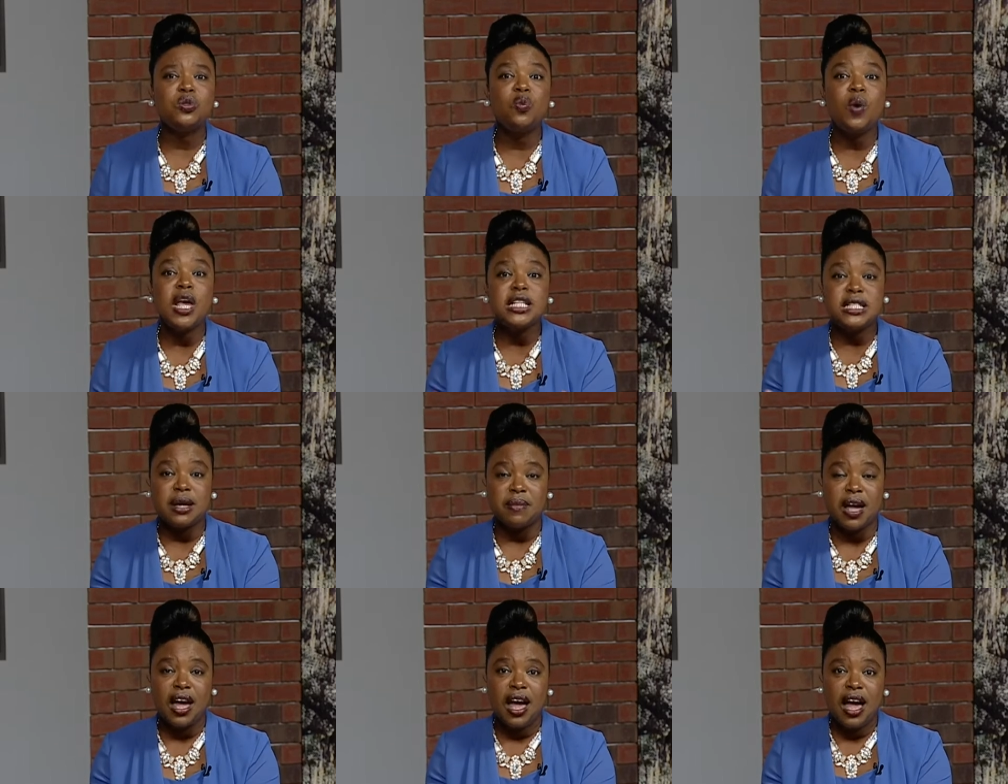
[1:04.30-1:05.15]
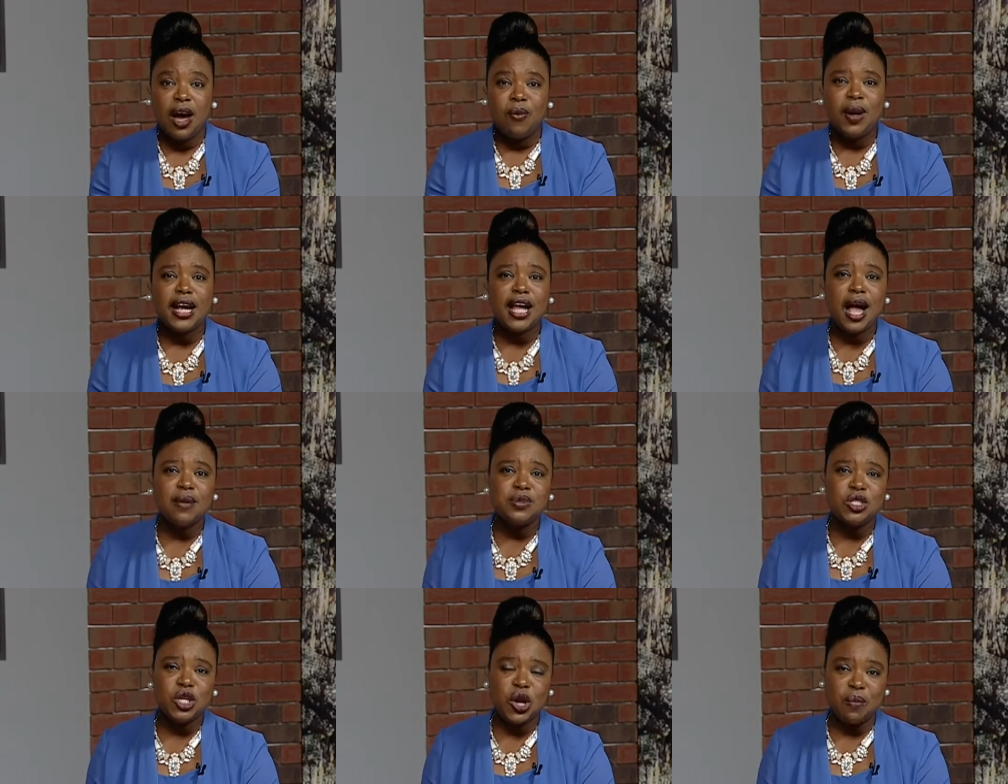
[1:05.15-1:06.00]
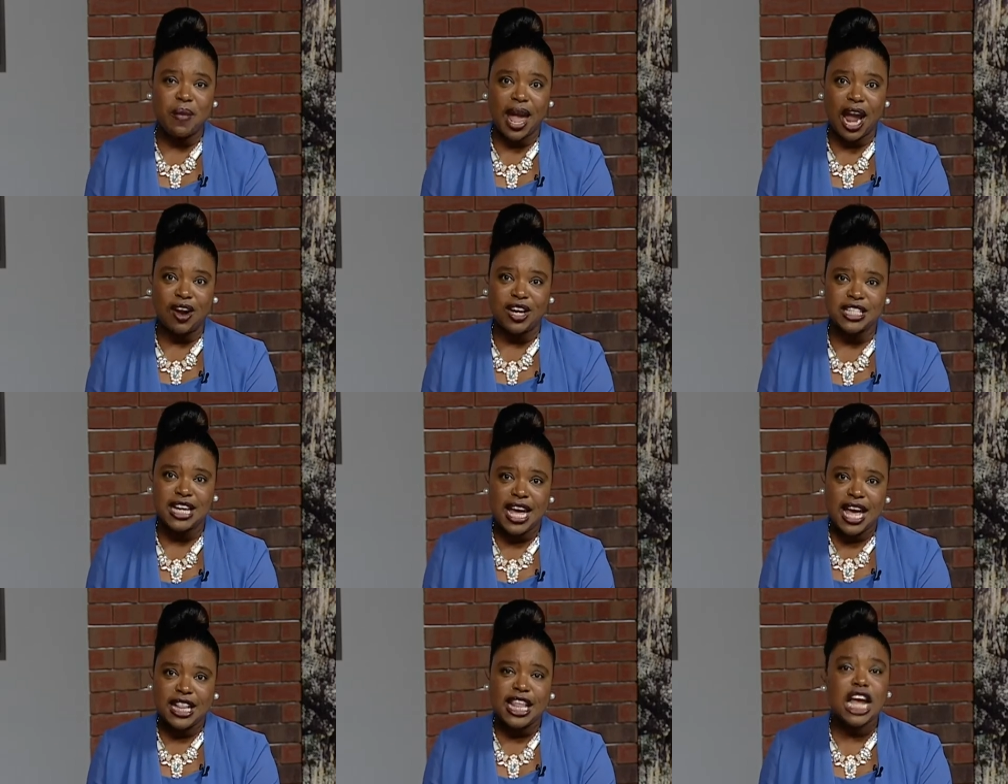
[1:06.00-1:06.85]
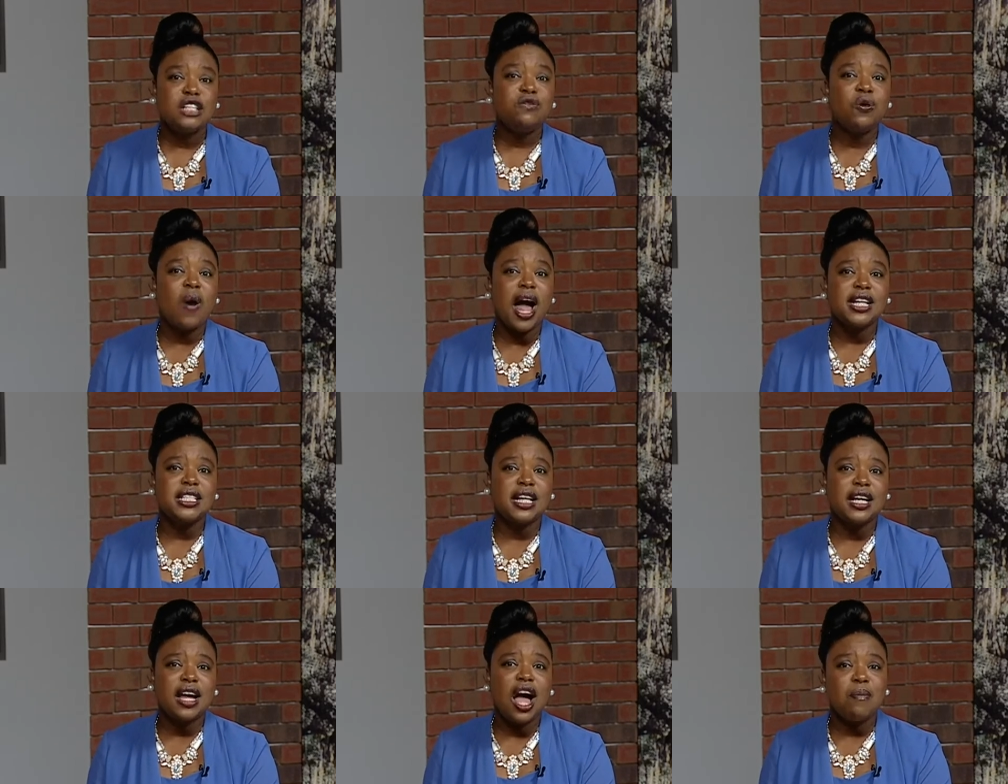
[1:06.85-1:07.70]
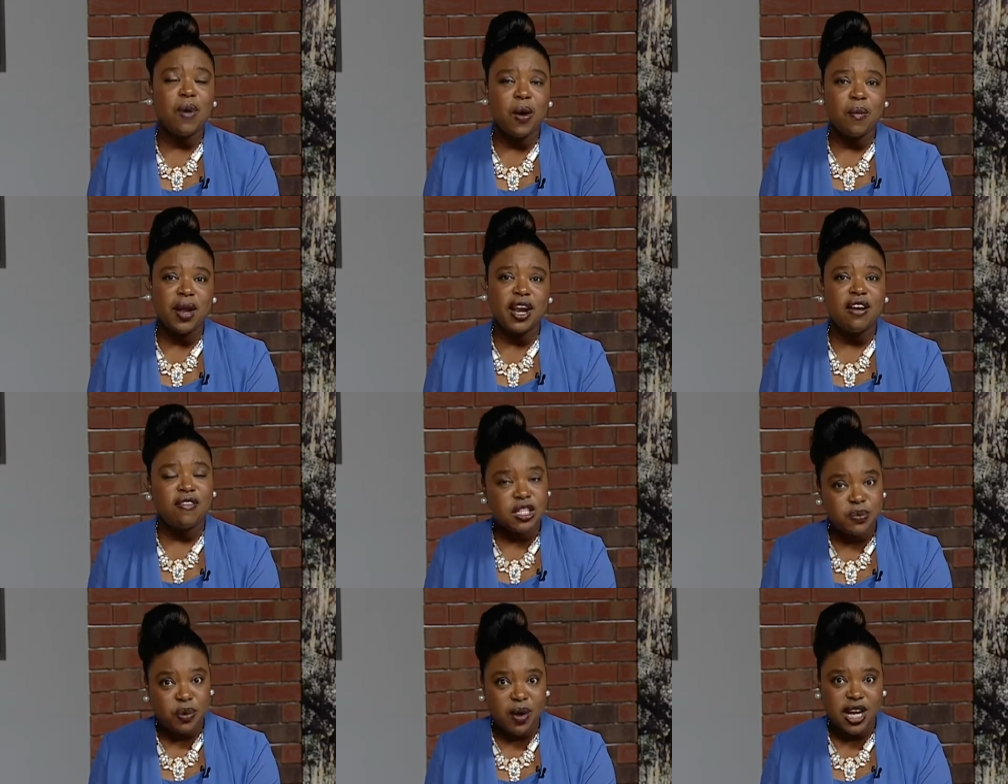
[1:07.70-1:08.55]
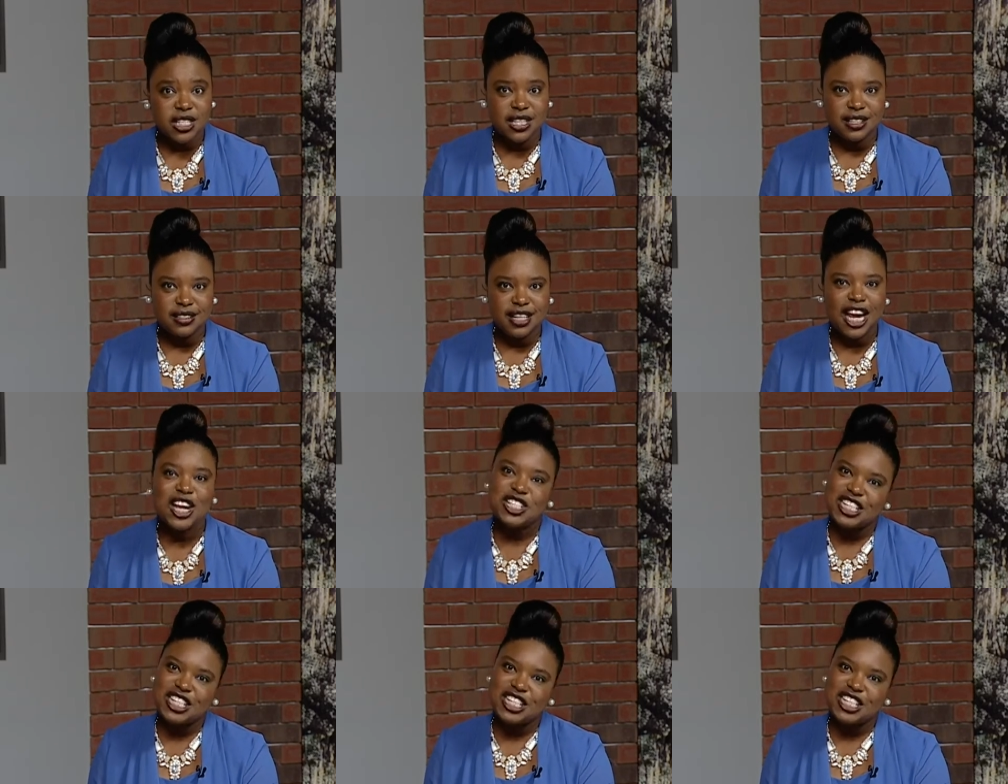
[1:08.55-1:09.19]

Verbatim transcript: wisdom when it comes to your marriage. Thanks for watching A Moment of Inspiration. Here's